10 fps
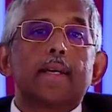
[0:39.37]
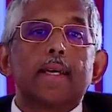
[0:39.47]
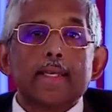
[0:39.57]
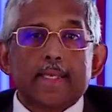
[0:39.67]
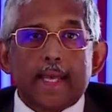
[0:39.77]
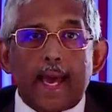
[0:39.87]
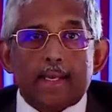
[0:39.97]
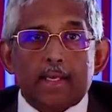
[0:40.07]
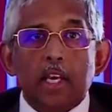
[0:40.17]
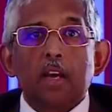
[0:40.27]
is that
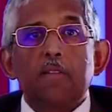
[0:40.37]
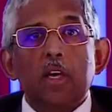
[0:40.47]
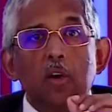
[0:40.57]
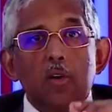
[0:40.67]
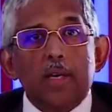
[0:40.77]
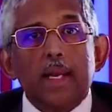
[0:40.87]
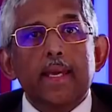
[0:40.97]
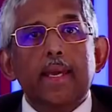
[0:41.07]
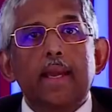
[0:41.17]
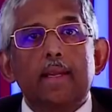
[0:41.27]
we only
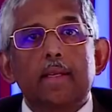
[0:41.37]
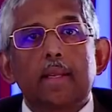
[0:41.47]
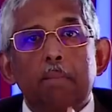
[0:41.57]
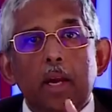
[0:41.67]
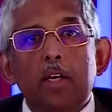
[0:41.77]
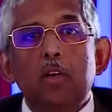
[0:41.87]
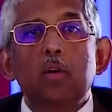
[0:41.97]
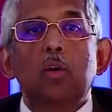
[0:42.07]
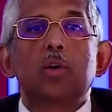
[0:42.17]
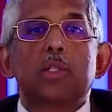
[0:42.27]
get the blood
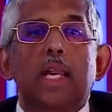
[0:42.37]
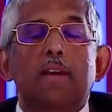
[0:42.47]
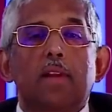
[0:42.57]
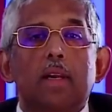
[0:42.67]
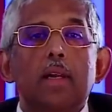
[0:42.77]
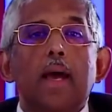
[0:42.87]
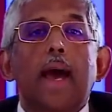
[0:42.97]
glucose level